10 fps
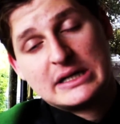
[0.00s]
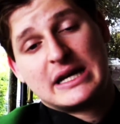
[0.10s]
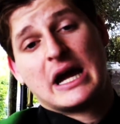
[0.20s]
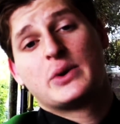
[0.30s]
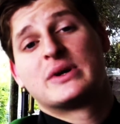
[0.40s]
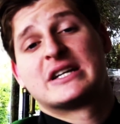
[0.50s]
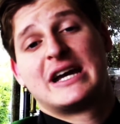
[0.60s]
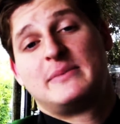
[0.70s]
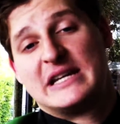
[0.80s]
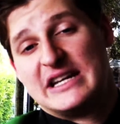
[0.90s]
Now, what
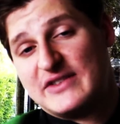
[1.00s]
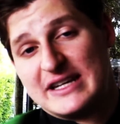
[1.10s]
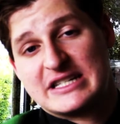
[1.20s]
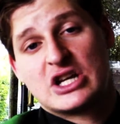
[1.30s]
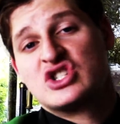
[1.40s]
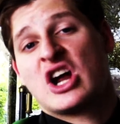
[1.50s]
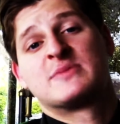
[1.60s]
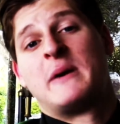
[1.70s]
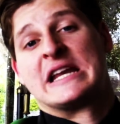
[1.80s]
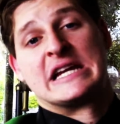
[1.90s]
I believe in is
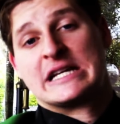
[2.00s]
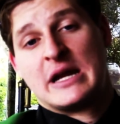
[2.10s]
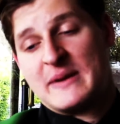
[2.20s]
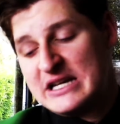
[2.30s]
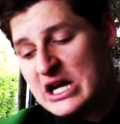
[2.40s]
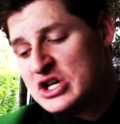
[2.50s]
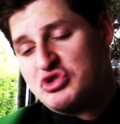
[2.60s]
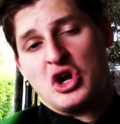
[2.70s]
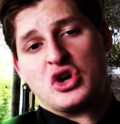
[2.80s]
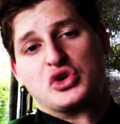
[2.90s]
not burying them in
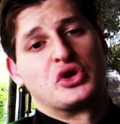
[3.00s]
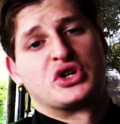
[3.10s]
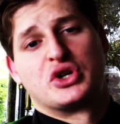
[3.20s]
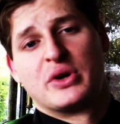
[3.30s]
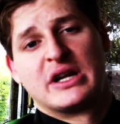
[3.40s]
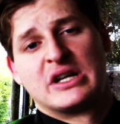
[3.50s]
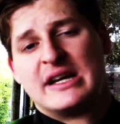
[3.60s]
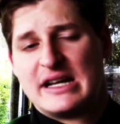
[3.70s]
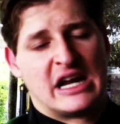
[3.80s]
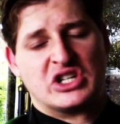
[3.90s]
dirt or soil.
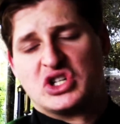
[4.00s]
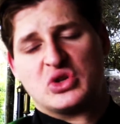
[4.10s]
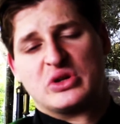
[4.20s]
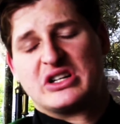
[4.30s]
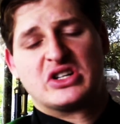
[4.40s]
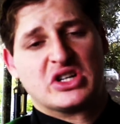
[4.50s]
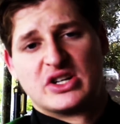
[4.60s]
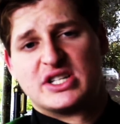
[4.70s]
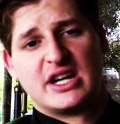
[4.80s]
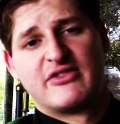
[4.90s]
That's too
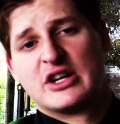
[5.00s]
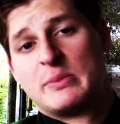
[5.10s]
disgusting for a